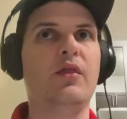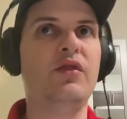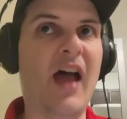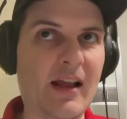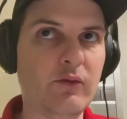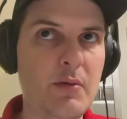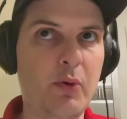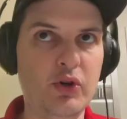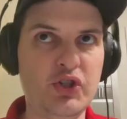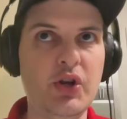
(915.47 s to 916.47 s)
That
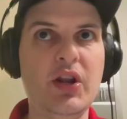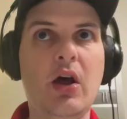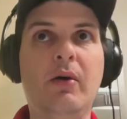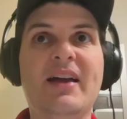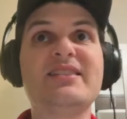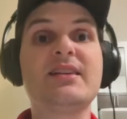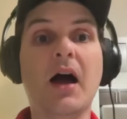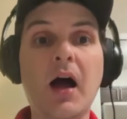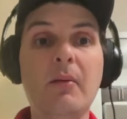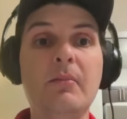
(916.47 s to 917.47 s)
three-point shooting, though, has
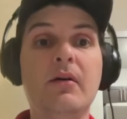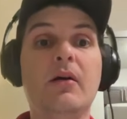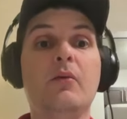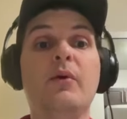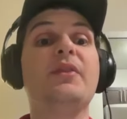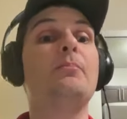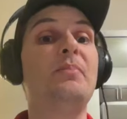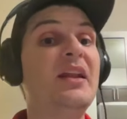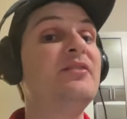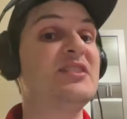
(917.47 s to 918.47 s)
come with a
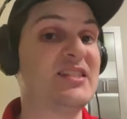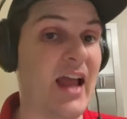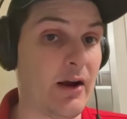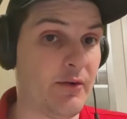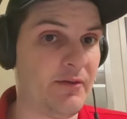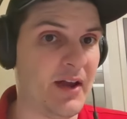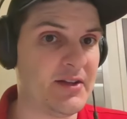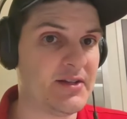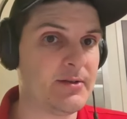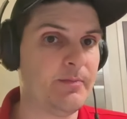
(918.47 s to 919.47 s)
bit of a
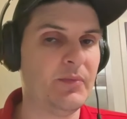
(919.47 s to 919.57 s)
sacrifice.